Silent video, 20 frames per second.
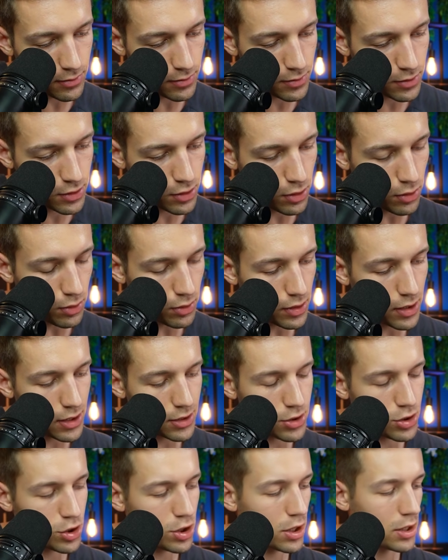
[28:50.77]
So
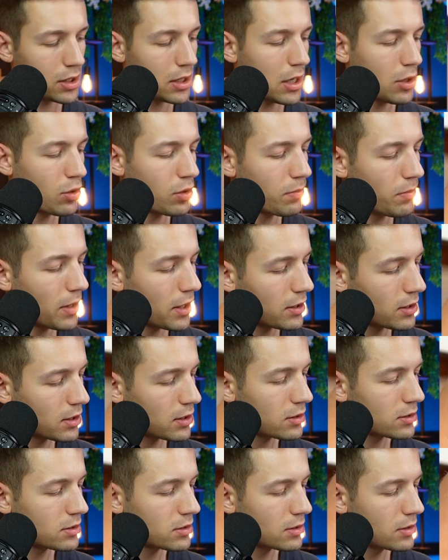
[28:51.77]
let's check our
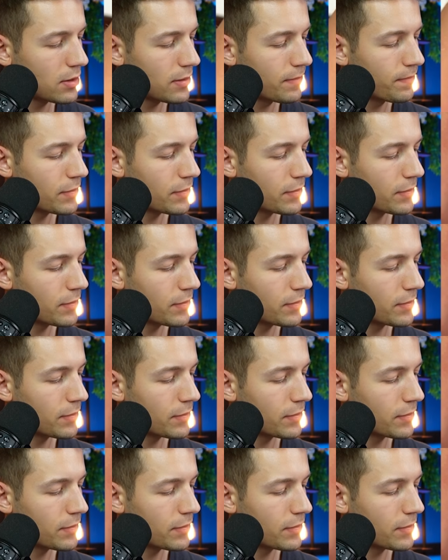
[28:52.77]
balance.